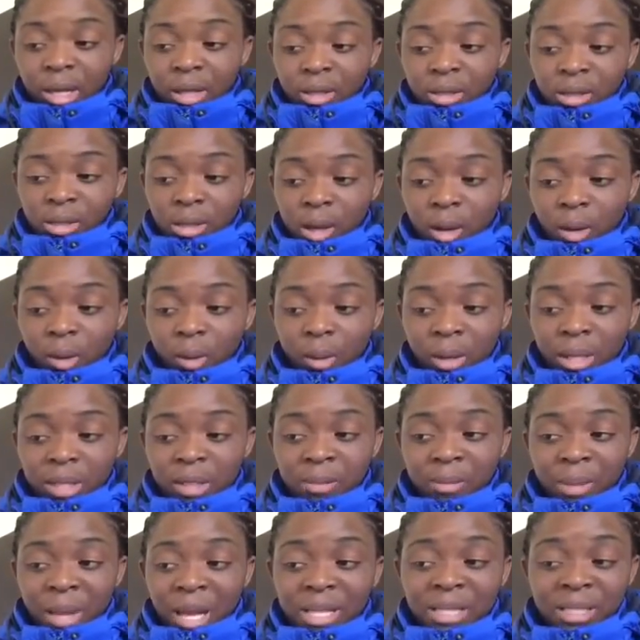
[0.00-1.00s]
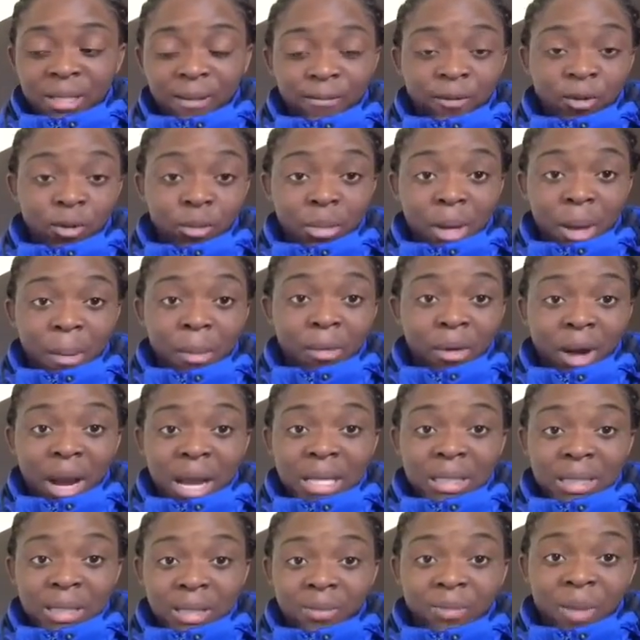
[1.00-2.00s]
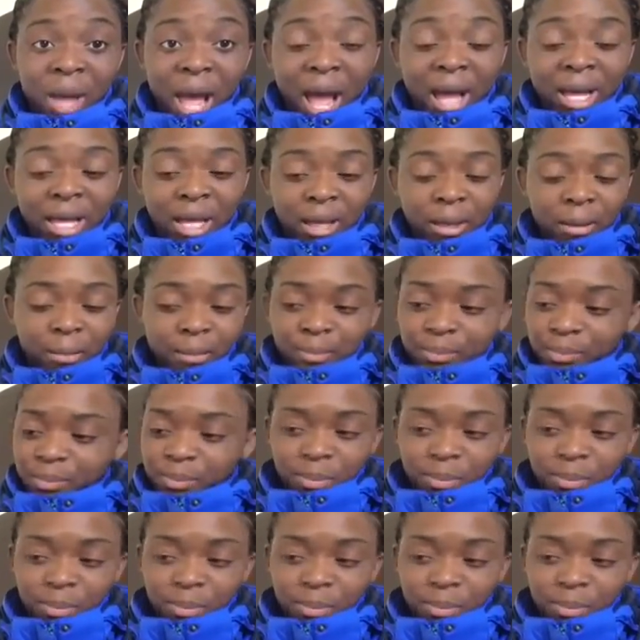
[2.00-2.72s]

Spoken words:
So it's best if you memorize this packet